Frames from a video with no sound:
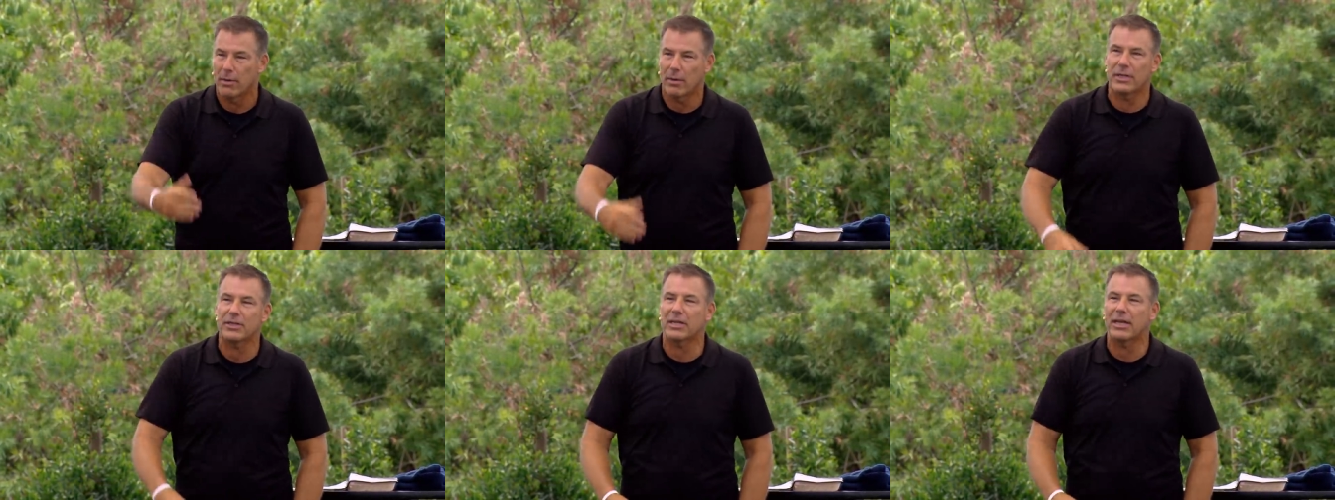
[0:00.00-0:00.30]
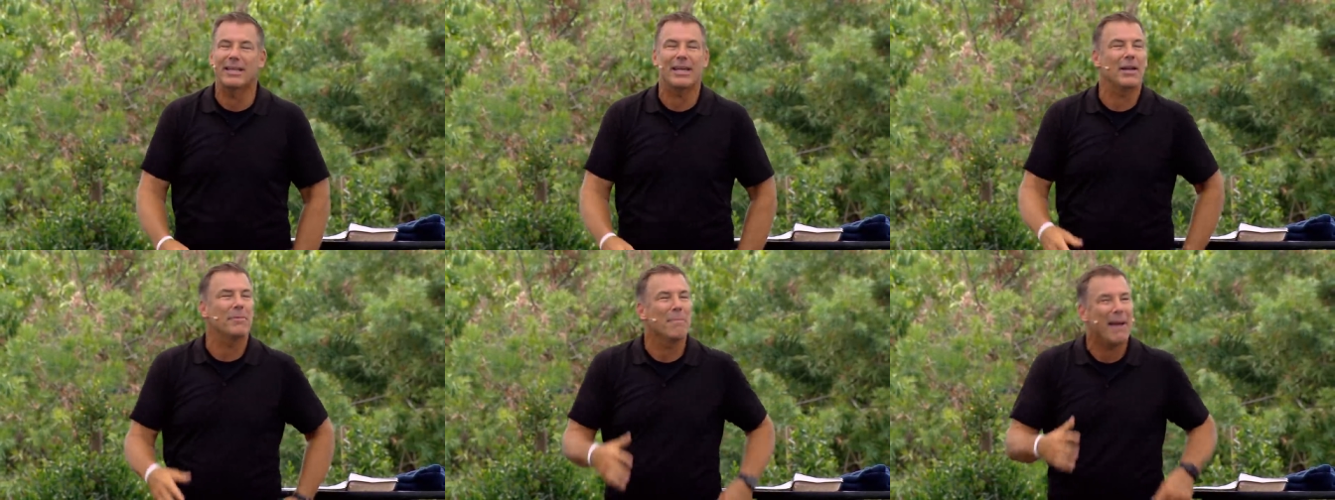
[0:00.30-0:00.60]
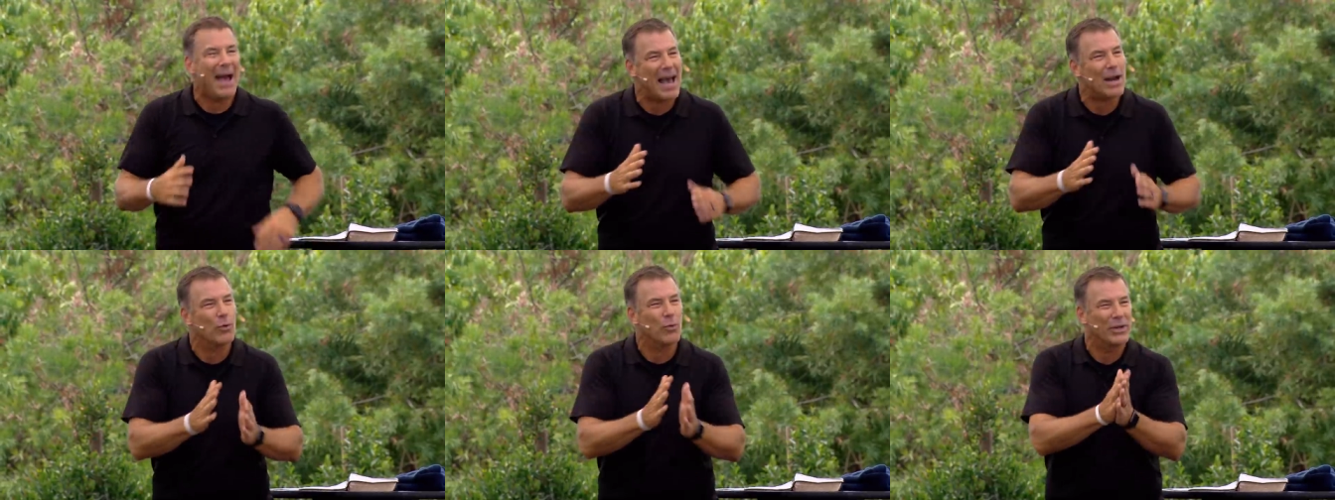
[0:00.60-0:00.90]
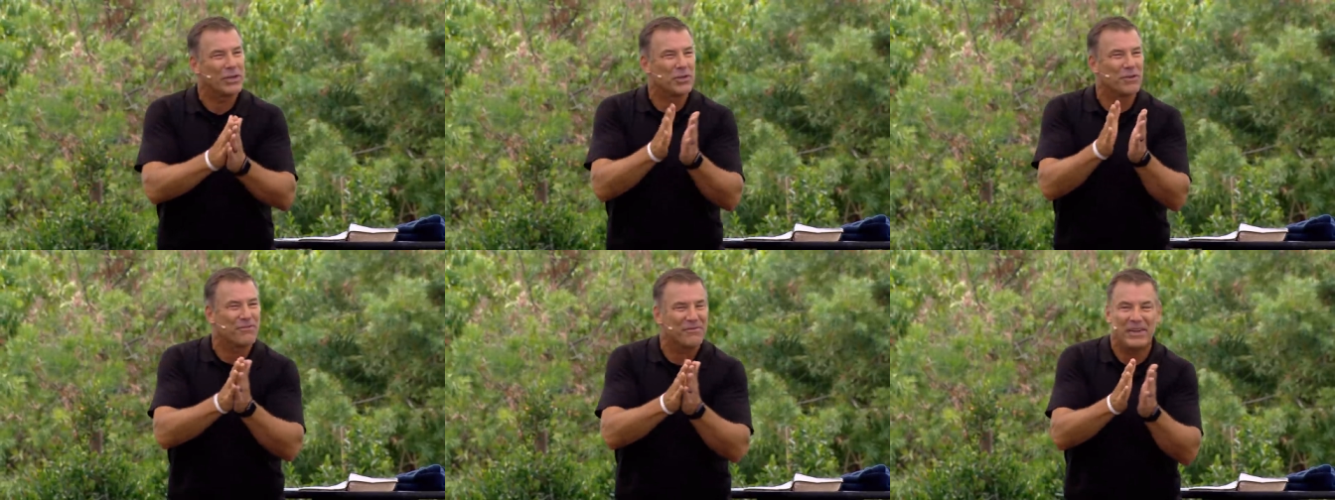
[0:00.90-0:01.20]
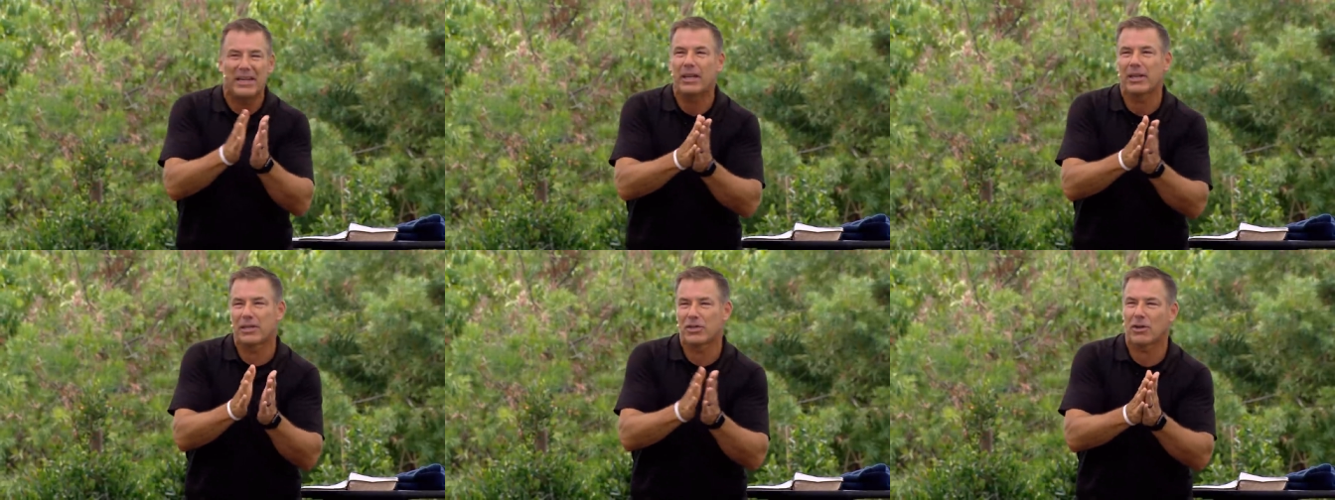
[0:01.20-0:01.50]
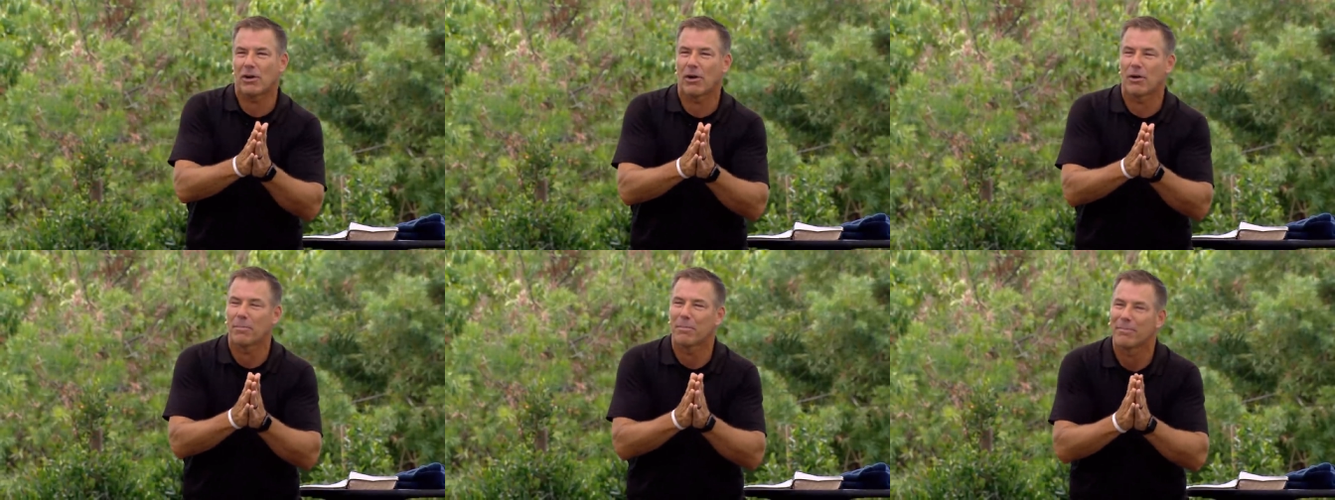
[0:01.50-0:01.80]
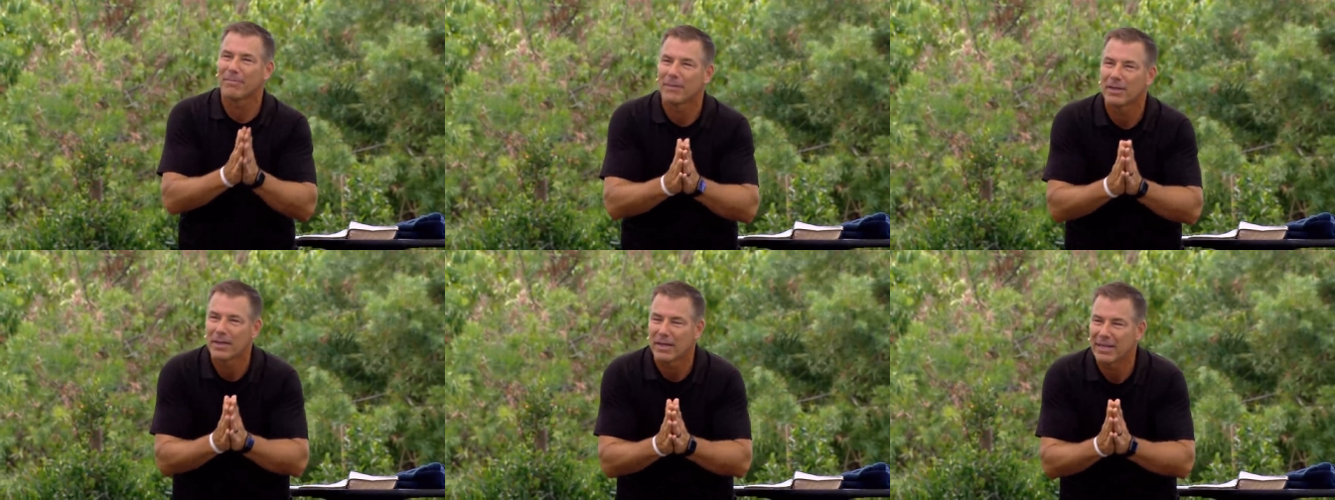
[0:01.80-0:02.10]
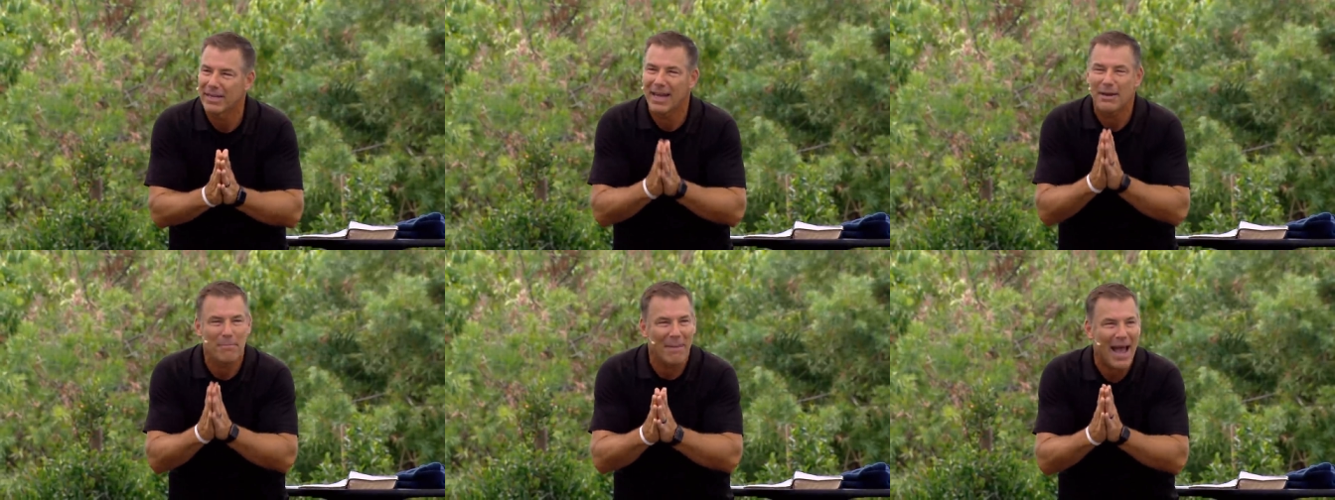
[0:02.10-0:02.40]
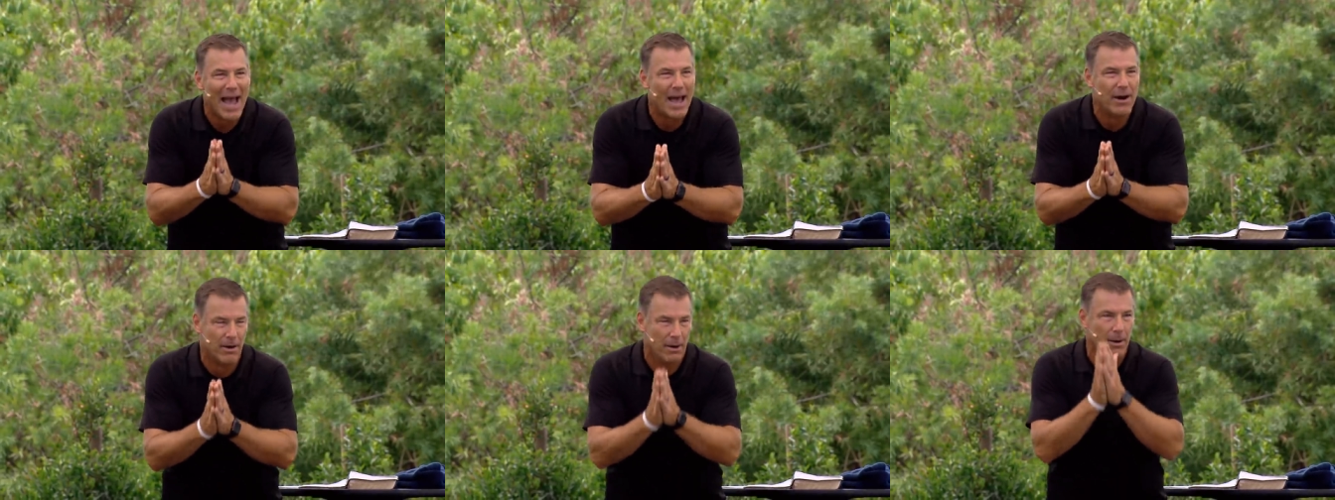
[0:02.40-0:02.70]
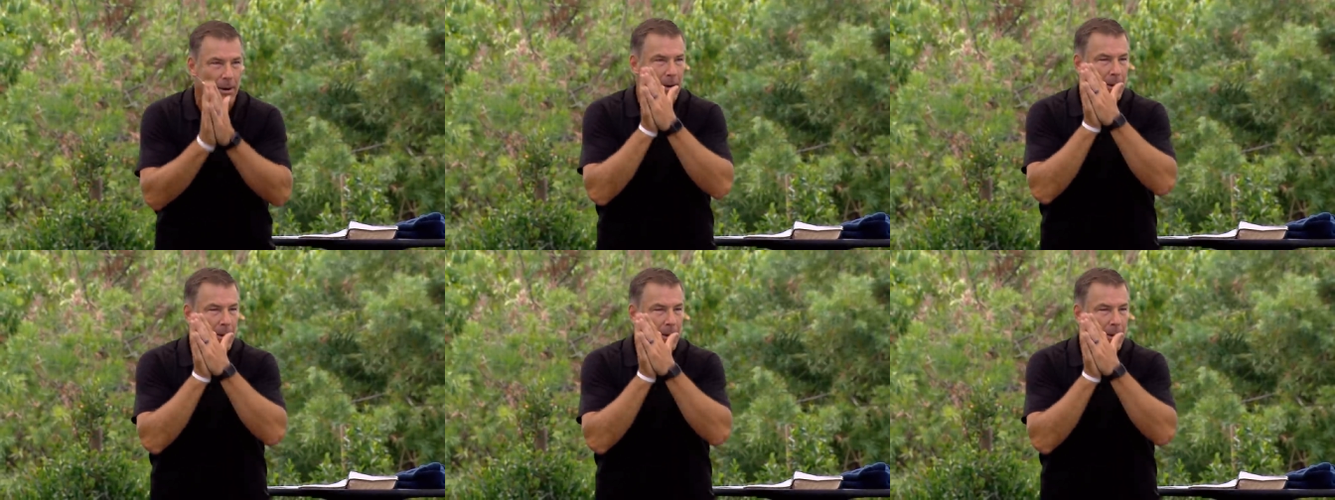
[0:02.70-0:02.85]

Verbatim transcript: Listen, it doesn't matter what your feelings are. It doesn't matter.